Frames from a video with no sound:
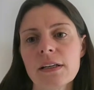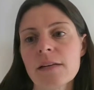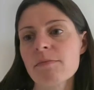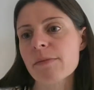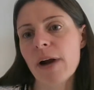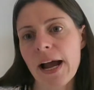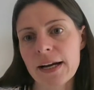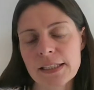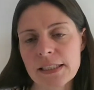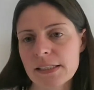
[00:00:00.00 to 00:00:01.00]
in my
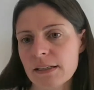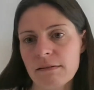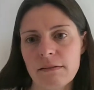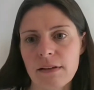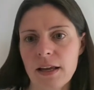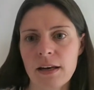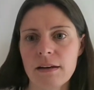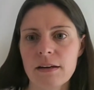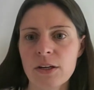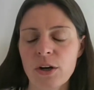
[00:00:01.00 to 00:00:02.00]
practice, and, and
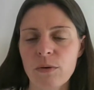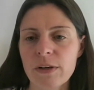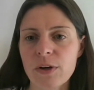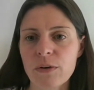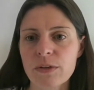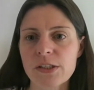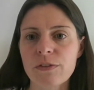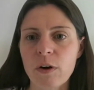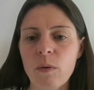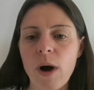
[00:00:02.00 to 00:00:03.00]
you know, we've known this
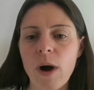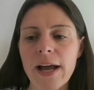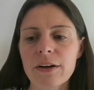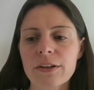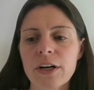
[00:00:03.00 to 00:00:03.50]
for a while,